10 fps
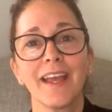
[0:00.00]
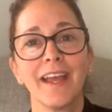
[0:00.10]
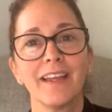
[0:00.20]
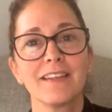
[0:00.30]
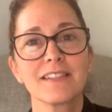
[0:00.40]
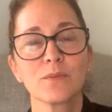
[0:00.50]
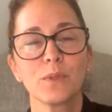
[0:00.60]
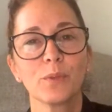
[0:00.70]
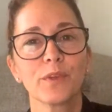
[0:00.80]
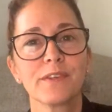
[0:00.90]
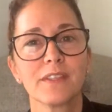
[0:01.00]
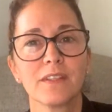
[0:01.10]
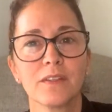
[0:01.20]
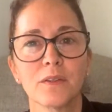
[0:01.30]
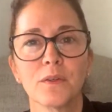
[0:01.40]
And we will see
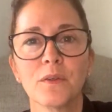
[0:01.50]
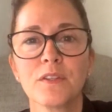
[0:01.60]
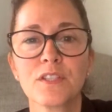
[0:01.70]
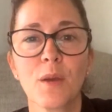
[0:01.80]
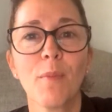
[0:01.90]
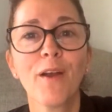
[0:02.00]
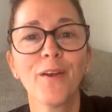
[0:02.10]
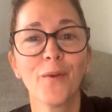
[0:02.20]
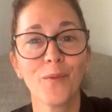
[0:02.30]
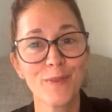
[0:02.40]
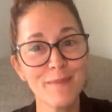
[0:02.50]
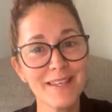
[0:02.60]
you tomorrow with